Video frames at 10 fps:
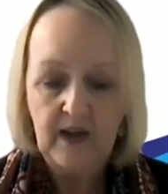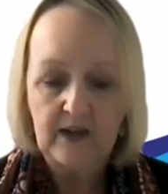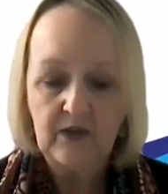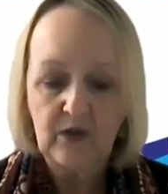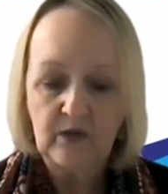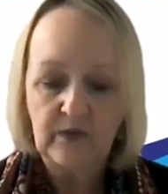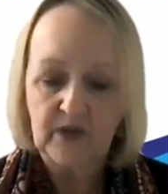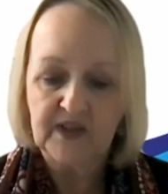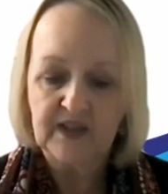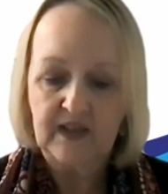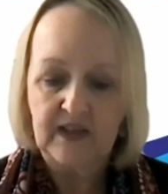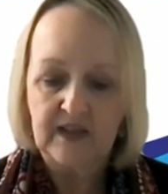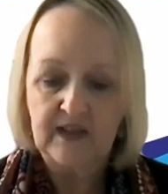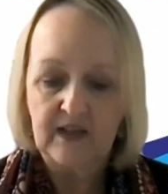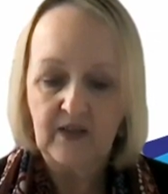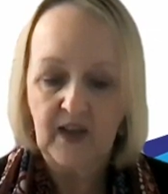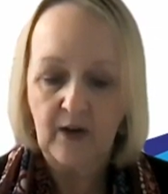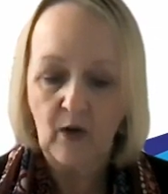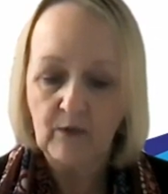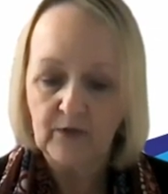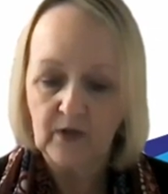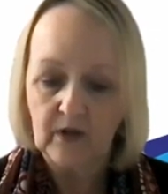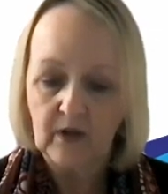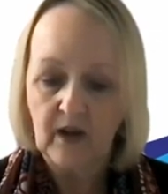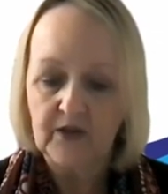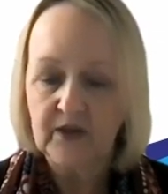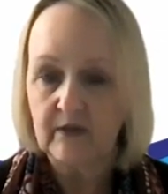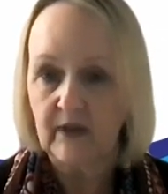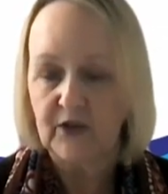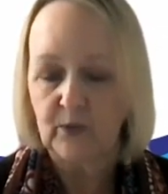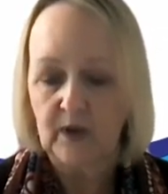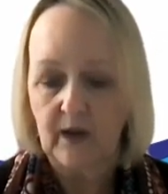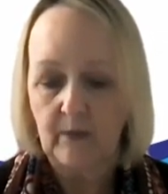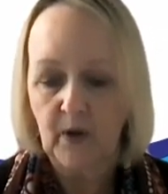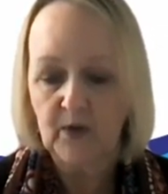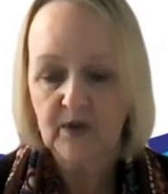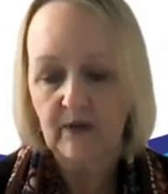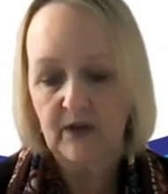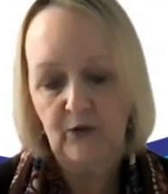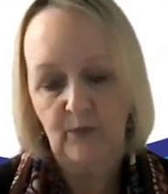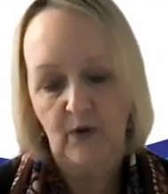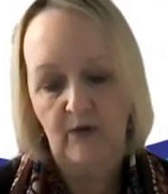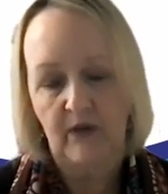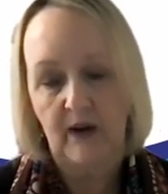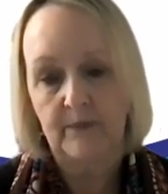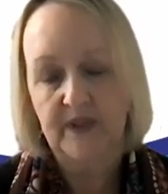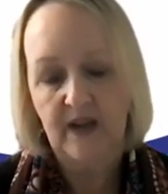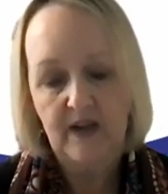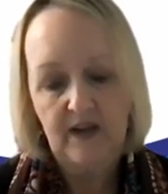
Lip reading: in universities that offer undergraduate and postgraduate programs